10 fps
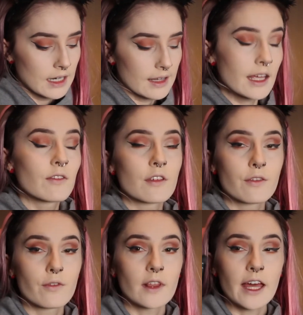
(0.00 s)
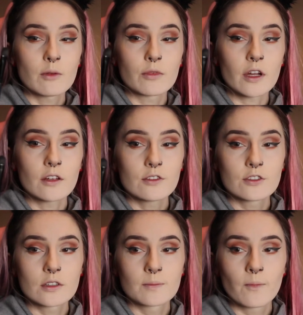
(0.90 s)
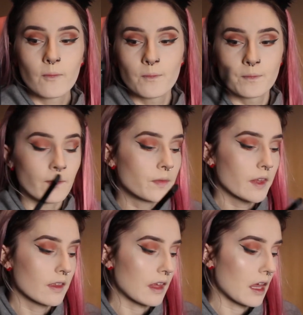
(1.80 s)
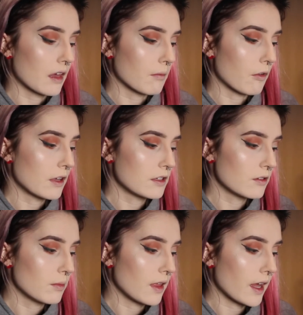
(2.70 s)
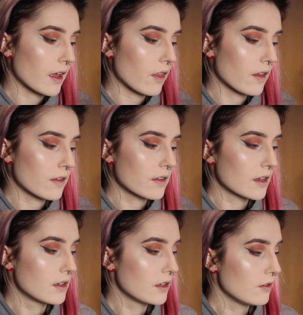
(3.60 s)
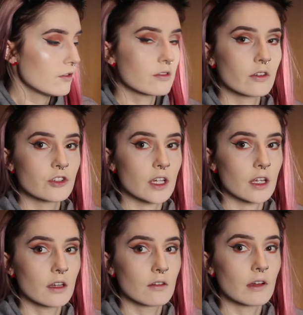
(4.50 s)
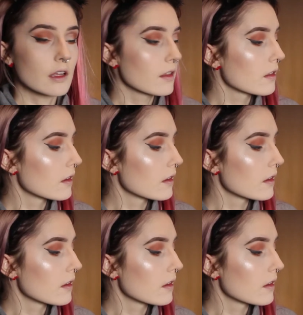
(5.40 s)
I have this flat brush. I'm going to apply this neutral shade with.